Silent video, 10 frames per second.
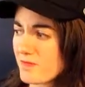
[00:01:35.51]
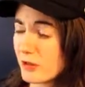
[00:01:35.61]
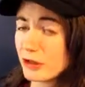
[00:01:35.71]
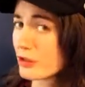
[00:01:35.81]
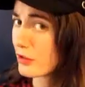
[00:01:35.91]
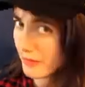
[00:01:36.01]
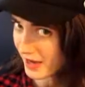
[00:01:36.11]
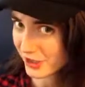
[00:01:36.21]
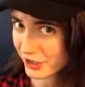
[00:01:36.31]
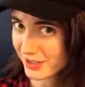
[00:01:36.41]
learn
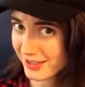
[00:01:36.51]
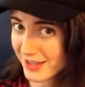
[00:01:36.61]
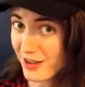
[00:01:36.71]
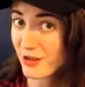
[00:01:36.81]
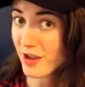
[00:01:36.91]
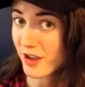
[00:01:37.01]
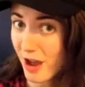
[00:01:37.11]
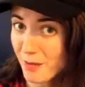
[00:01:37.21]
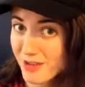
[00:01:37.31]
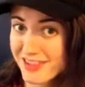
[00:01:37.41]
patience. Either you
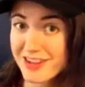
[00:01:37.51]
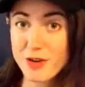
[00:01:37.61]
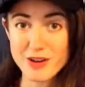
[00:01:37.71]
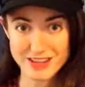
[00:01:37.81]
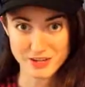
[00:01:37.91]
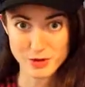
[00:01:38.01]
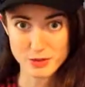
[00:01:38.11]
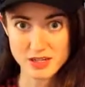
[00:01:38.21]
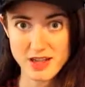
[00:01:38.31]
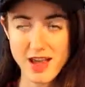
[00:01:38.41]
come with it or you
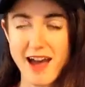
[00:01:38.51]
don't.